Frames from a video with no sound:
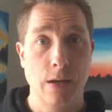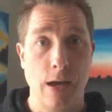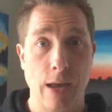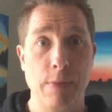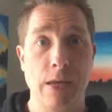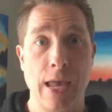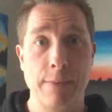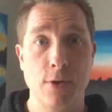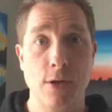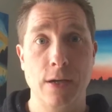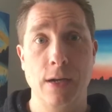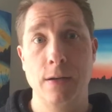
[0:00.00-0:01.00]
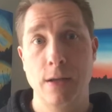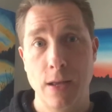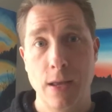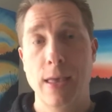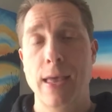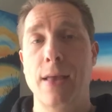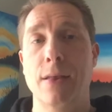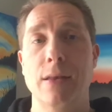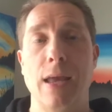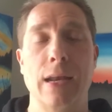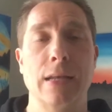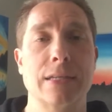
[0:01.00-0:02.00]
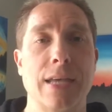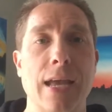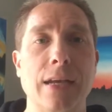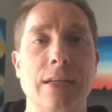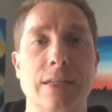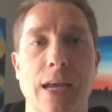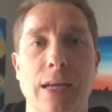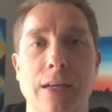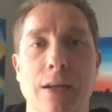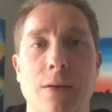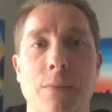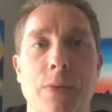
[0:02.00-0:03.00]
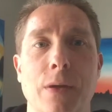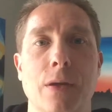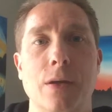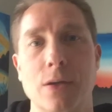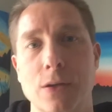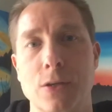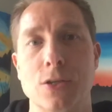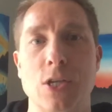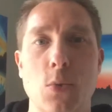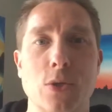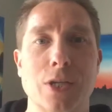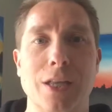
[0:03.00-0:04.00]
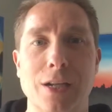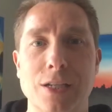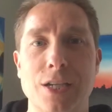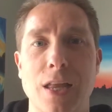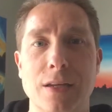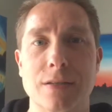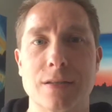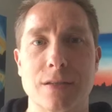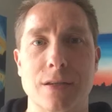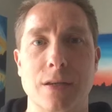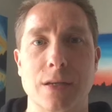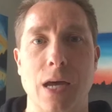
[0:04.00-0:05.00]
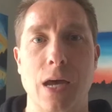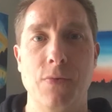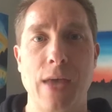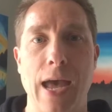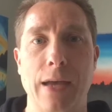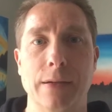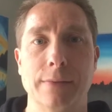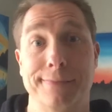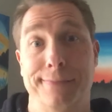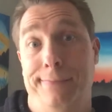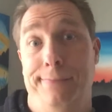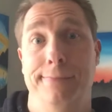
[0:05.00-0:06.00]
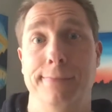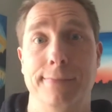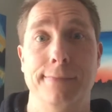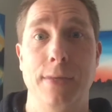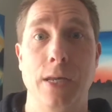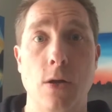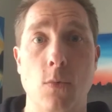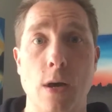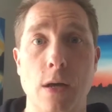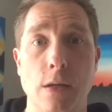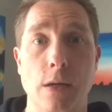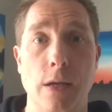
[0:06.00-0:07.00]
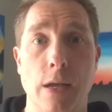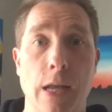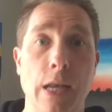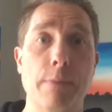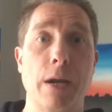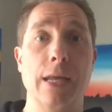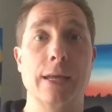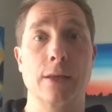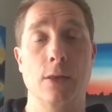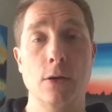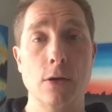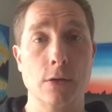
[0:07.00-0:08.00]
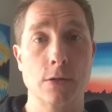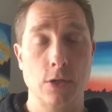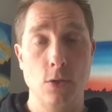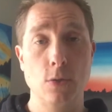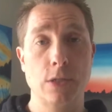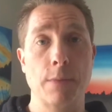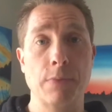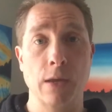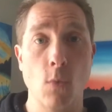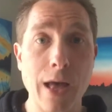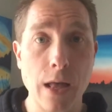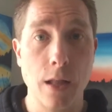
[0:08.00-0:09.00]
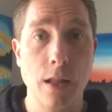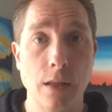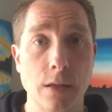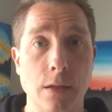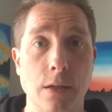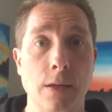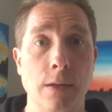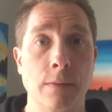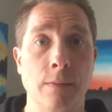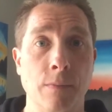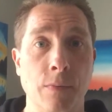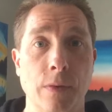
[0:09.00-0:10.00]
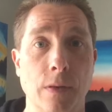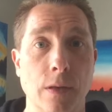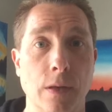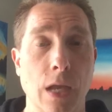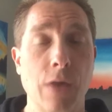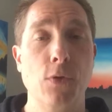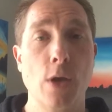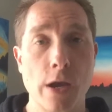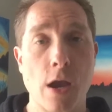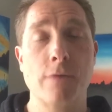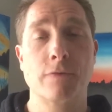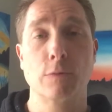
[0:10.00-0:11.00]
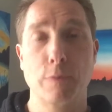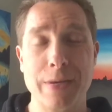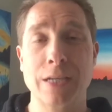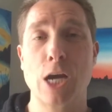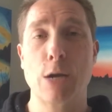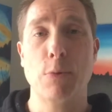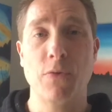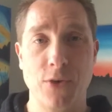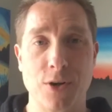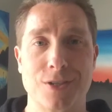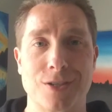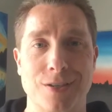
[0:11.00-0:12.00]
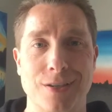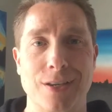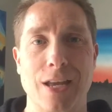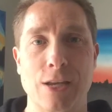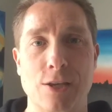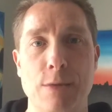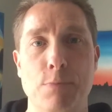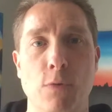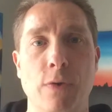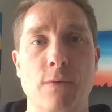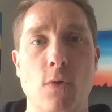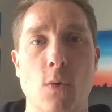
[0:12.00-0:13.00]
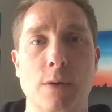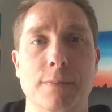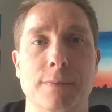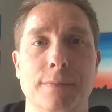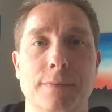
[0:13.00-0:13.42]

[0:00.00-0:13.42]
I became good. And as Sandy said, she was a little jealous of that. You know what? Anybody can learn to do something well if you get comfortable being terrible first and keep moving forward.